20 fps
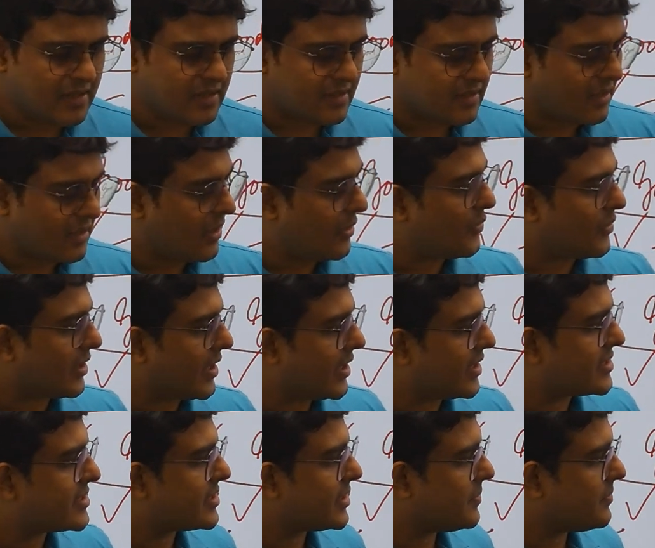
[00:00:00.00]
Now, write
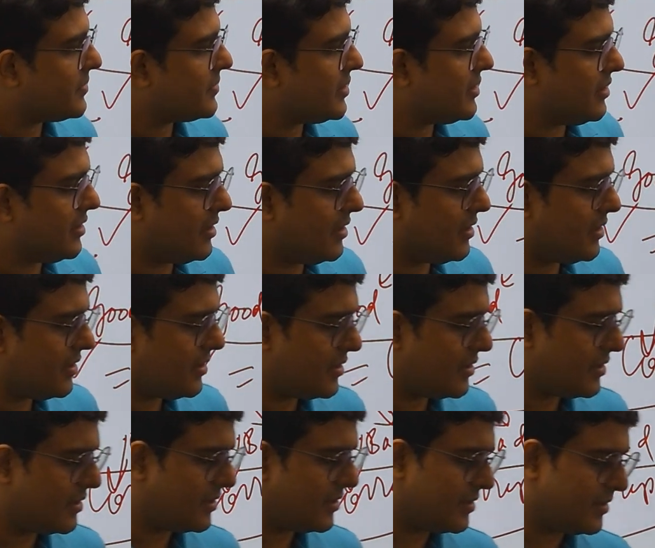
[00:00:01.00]
some,
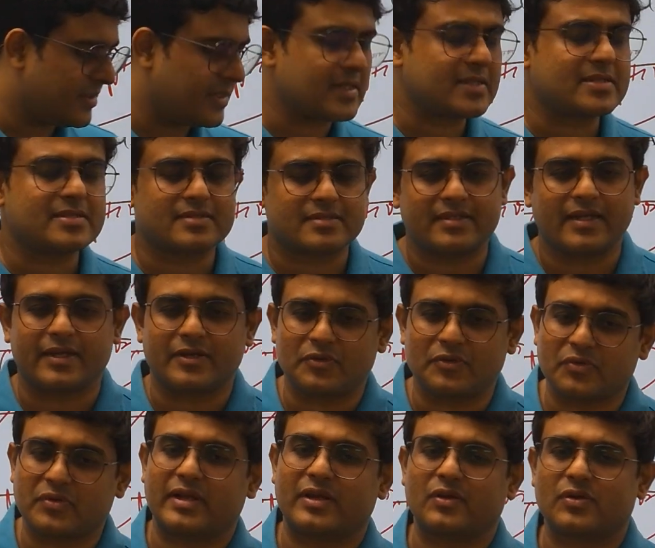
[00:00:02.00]
yes, then you
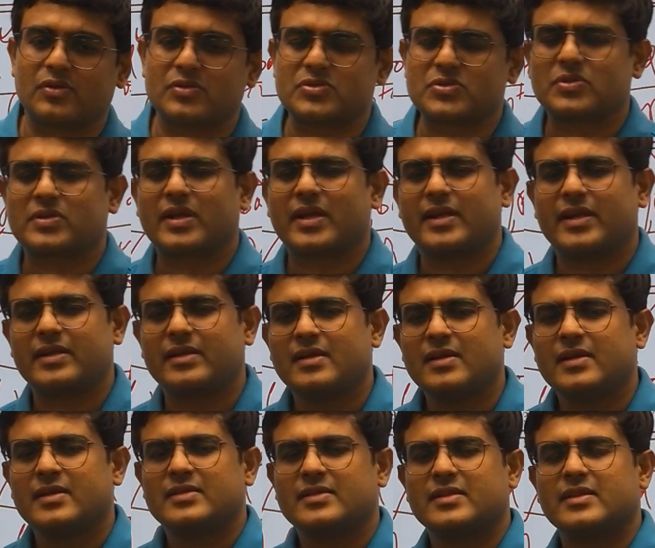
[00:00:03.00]
can also write
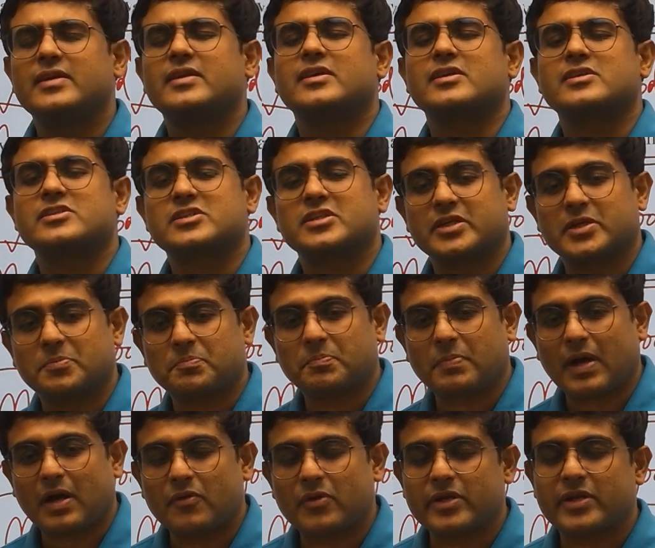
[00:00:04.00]
the reduction in
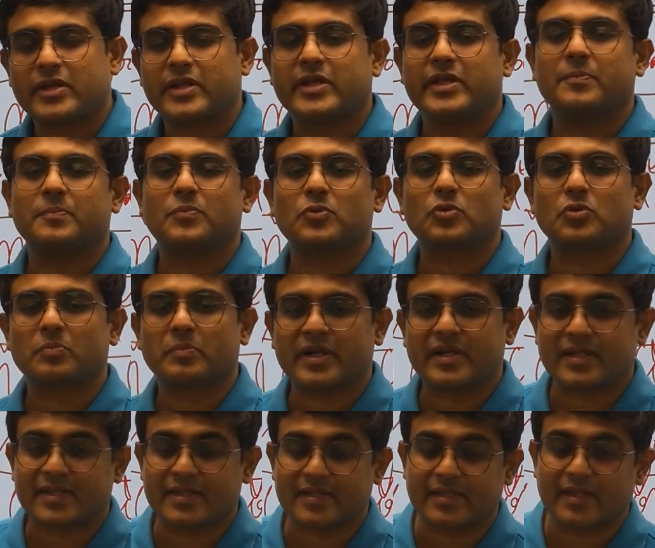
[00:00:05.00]
poverty, improvement
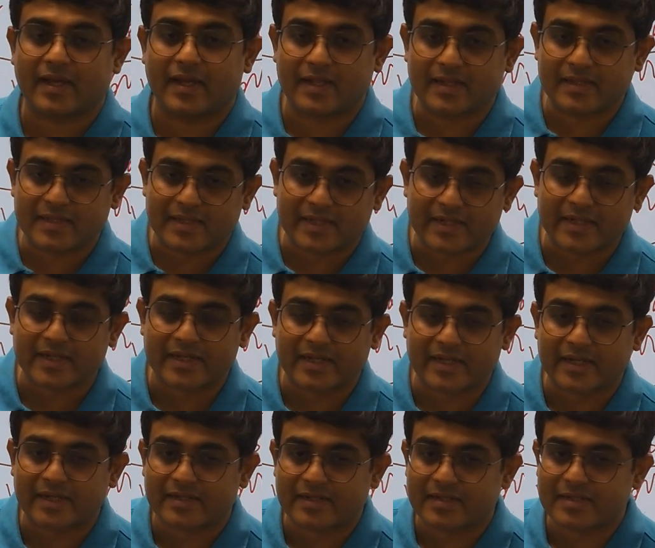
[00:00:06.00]
in the health
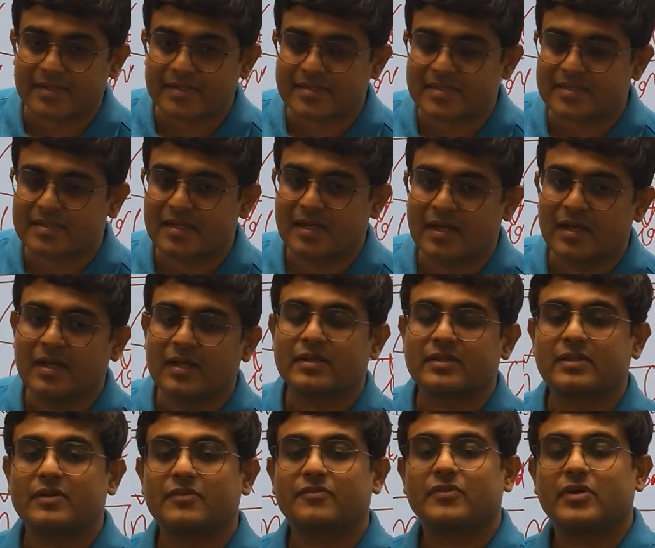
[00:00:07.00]
indicators,
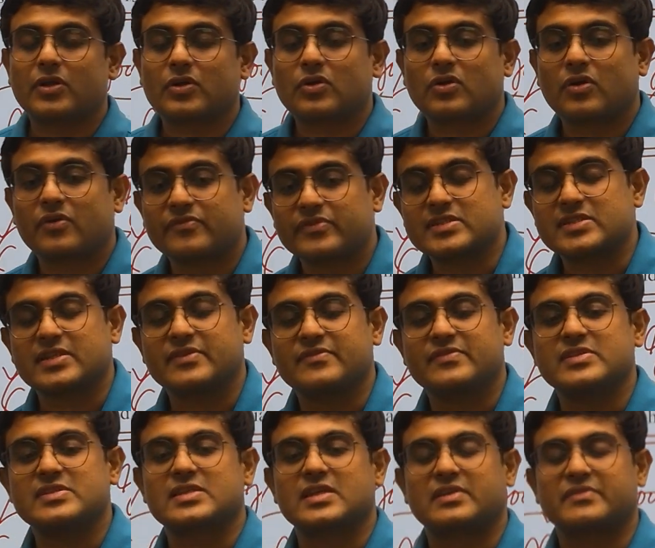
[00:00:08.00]
the work of the civil
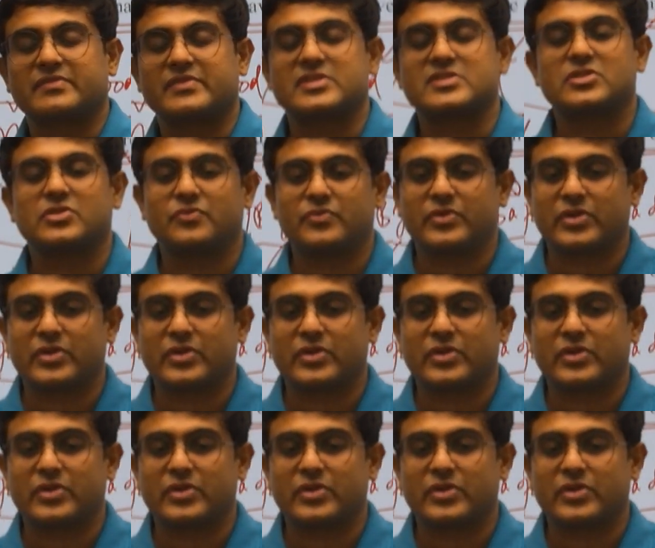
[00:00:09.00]
servants during